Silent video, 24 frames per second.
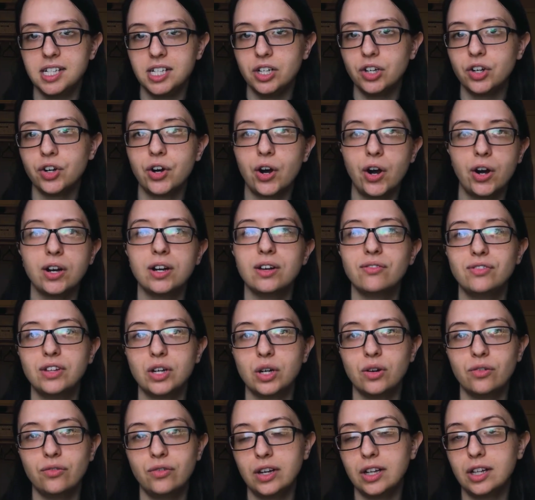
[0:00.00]
to your cart if
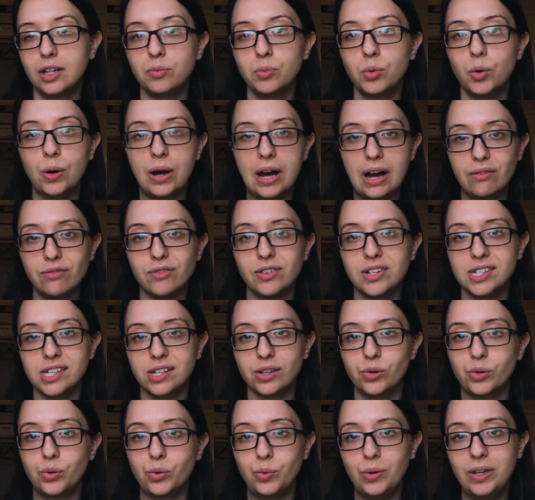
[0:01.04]
they're available every
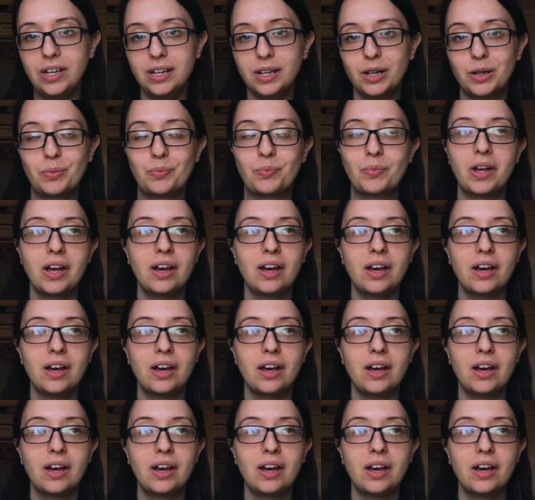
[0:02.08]
single week.